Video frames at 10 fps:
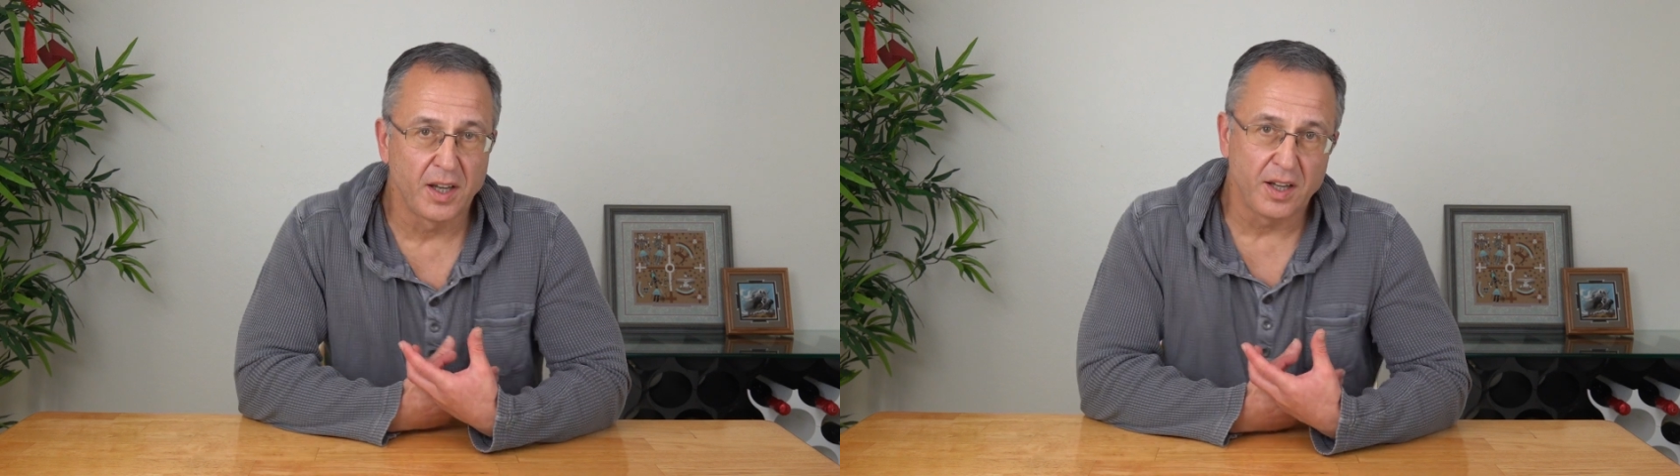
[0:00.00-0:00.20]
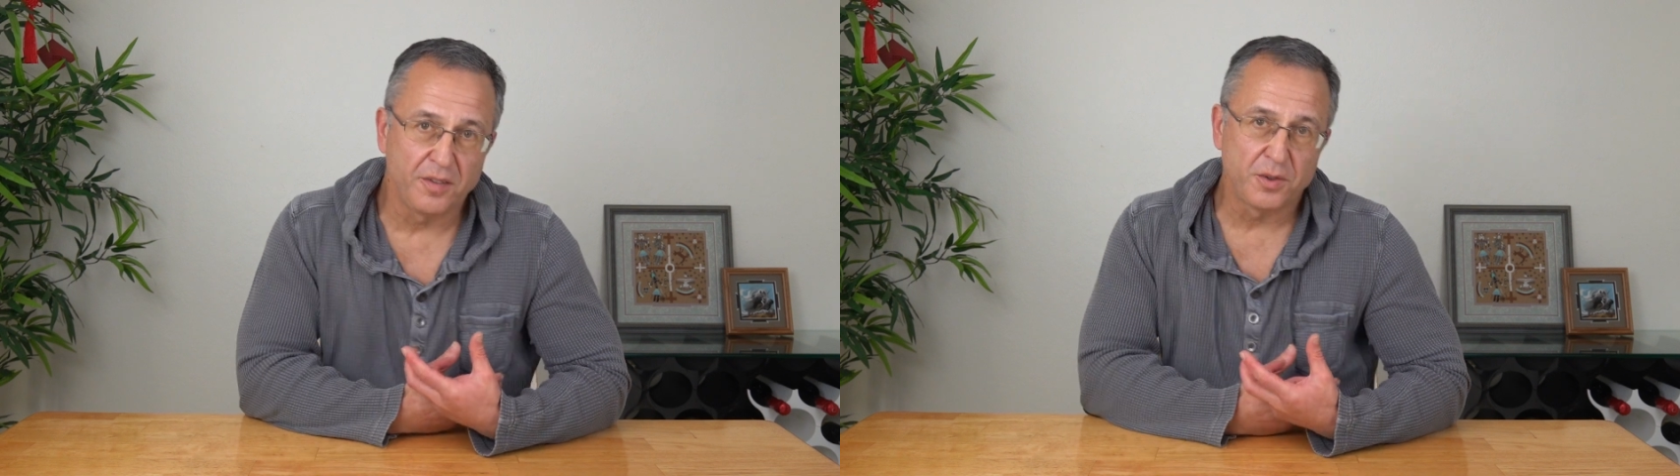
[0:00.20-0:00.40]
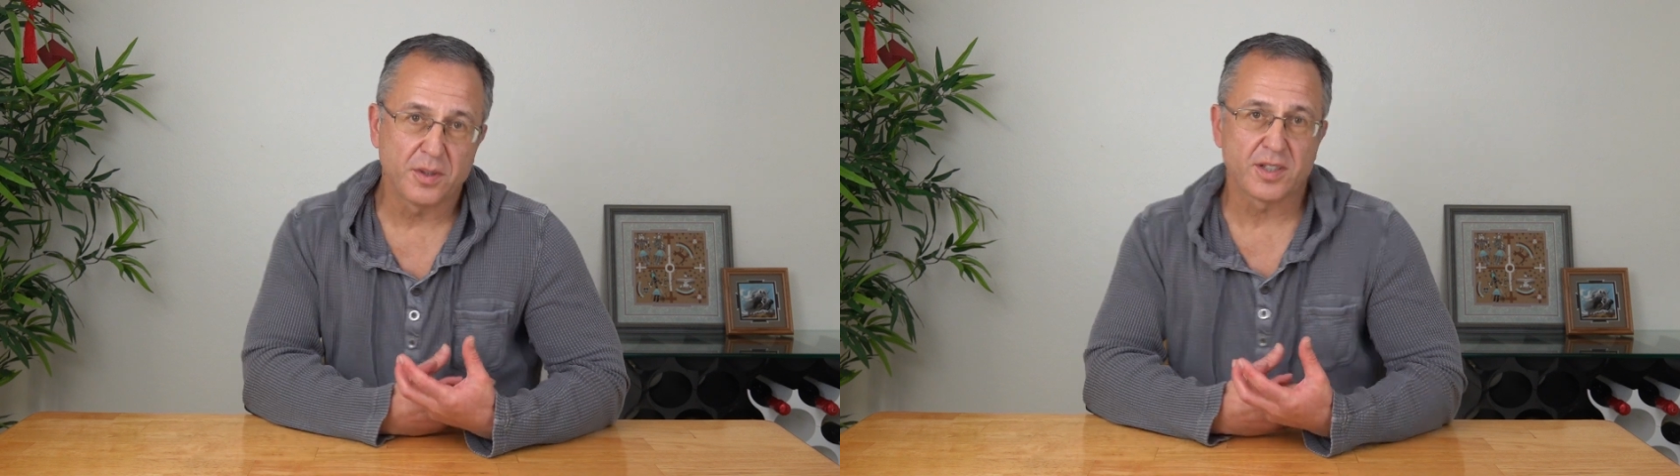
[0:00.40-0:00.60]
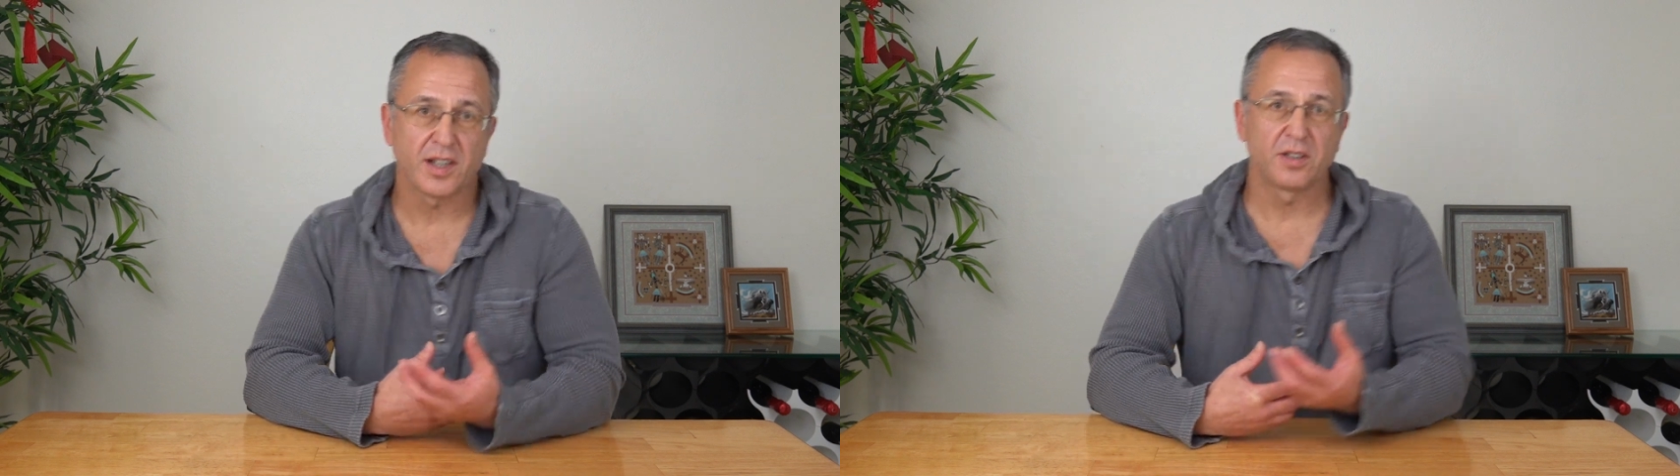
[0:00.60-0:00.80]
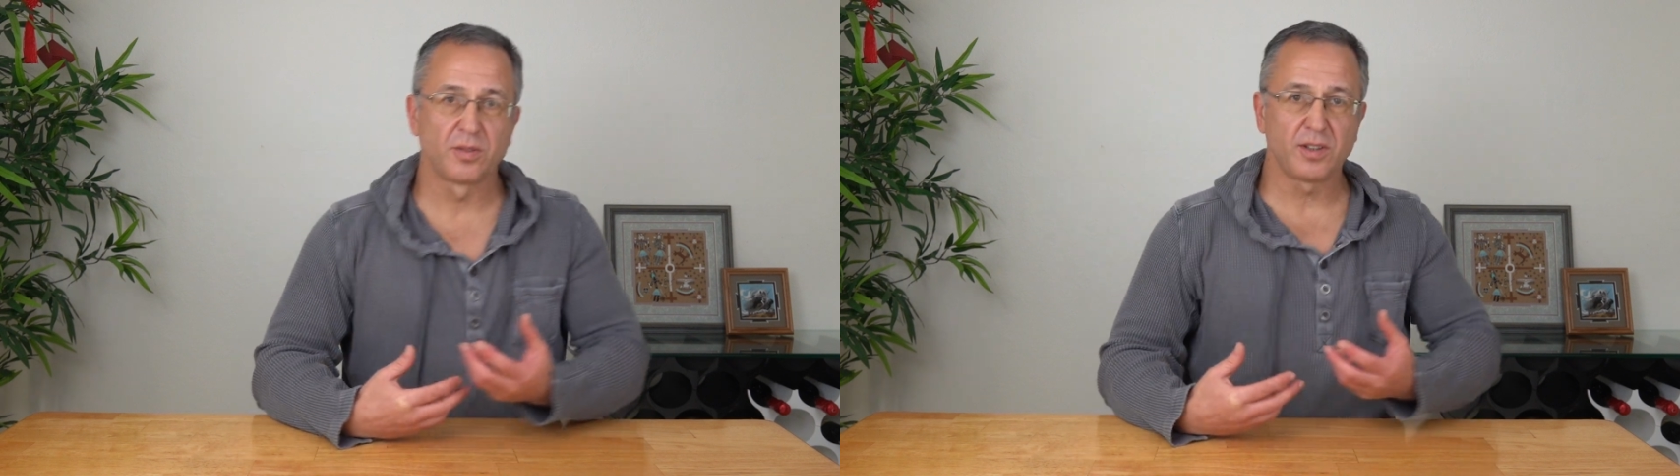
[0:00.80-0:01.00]
If you
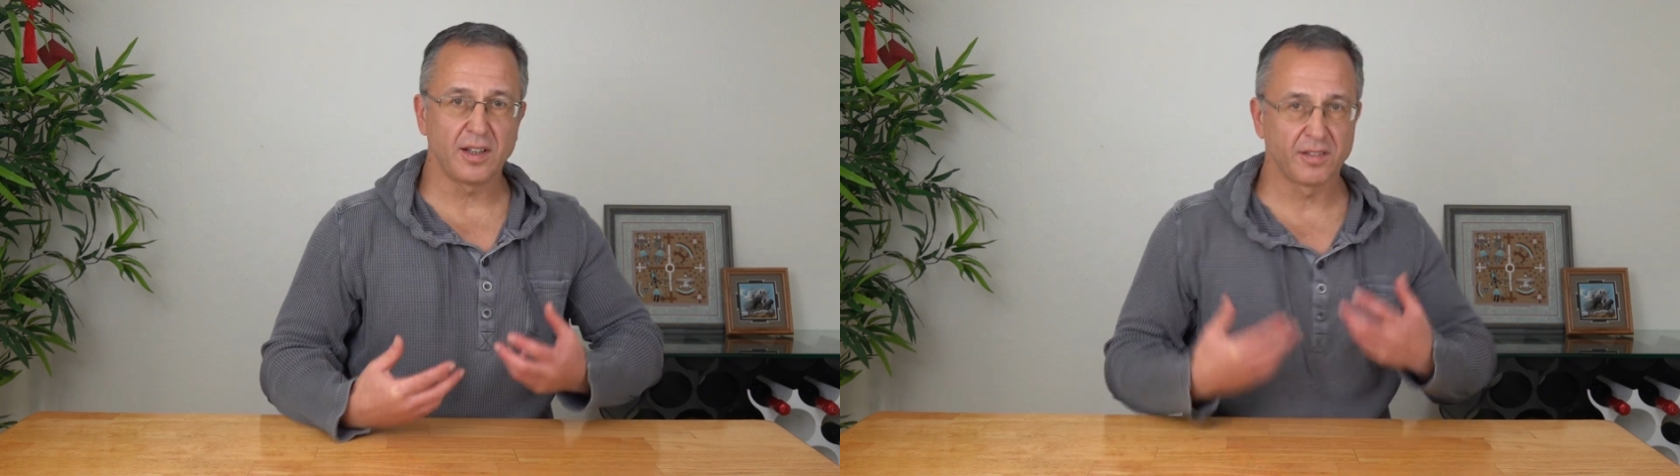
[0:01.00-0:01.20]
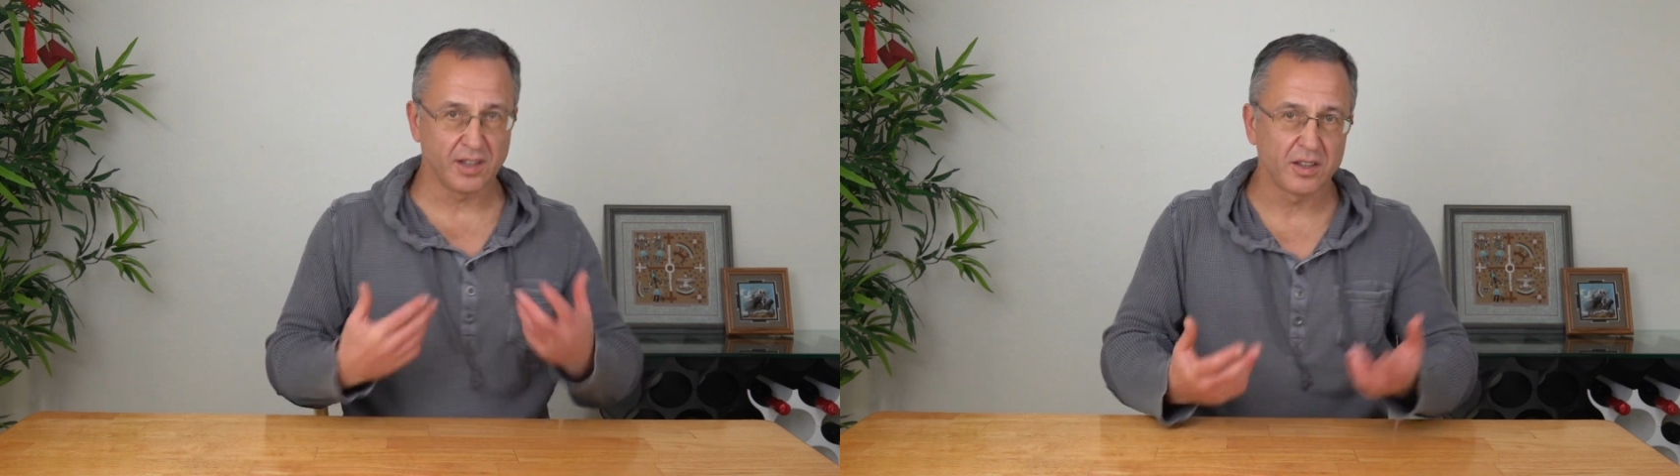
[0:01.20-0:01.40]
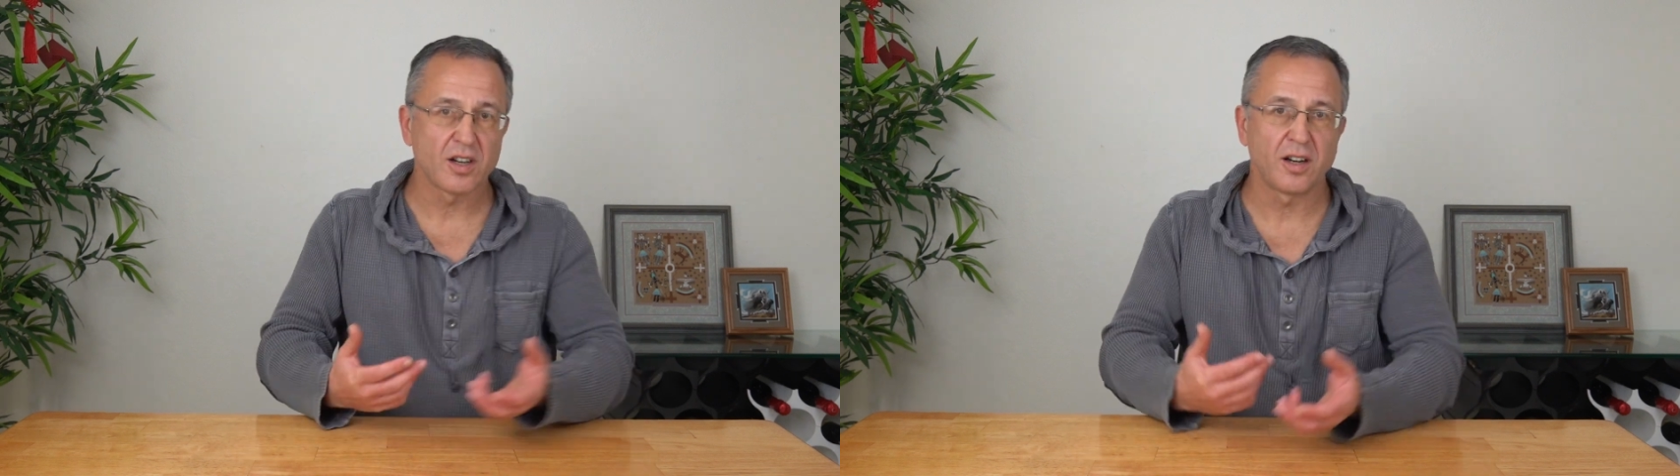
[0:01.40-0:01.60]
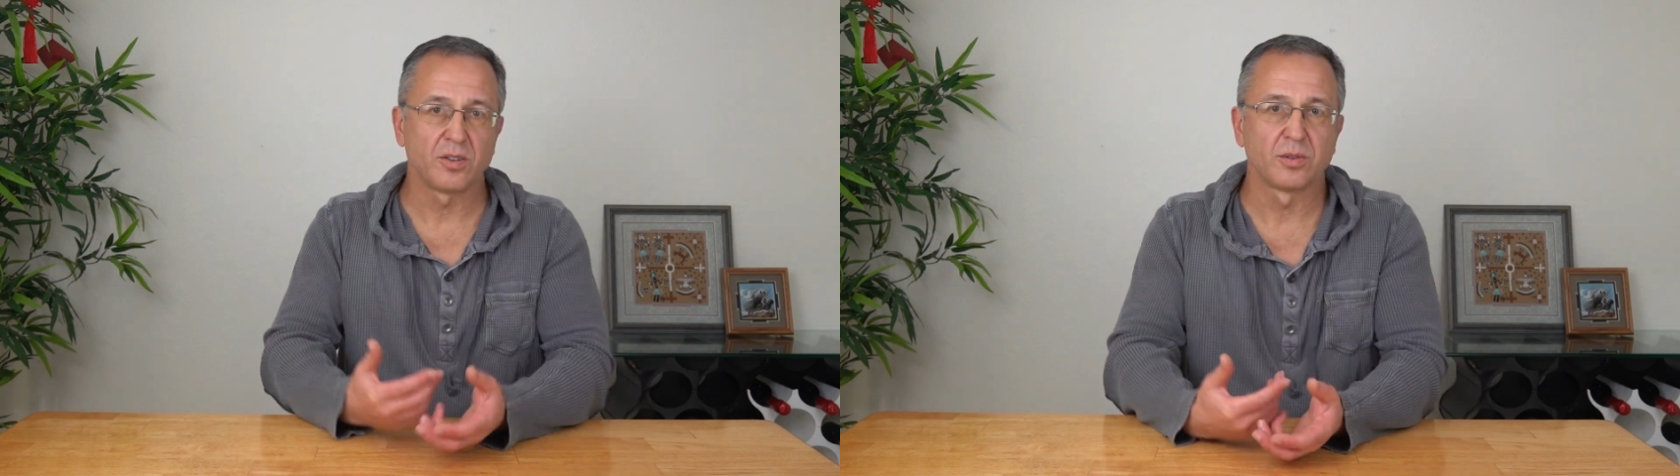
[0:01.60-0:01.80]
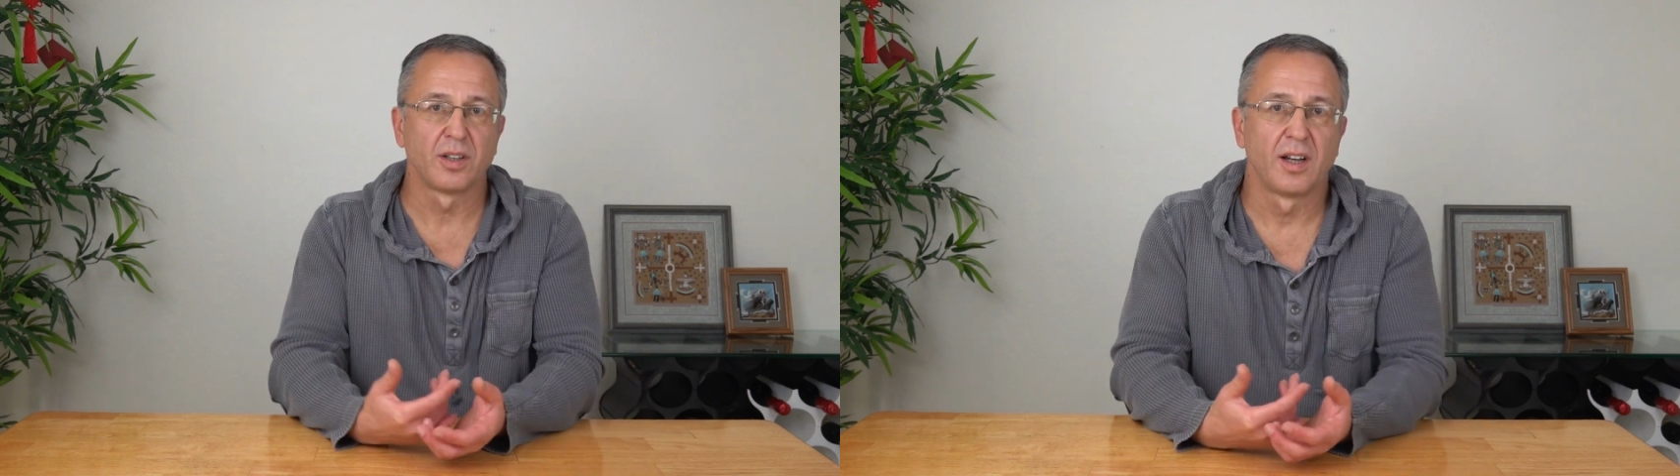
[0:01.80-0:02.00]
decide to take that
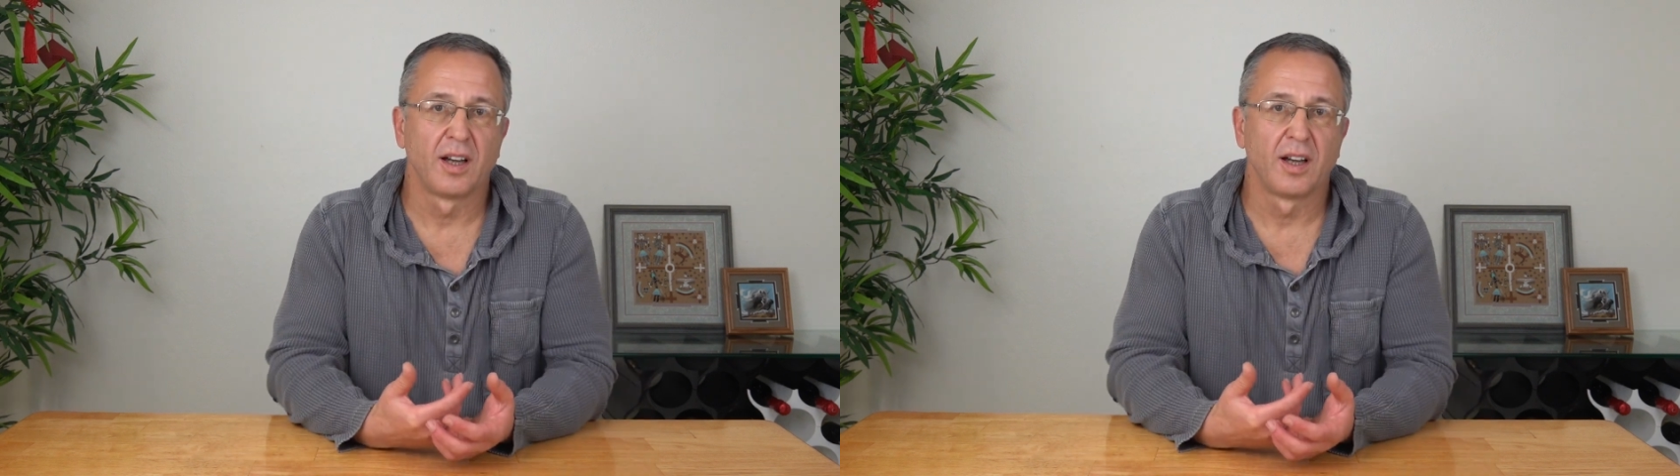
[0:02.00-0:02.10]
route,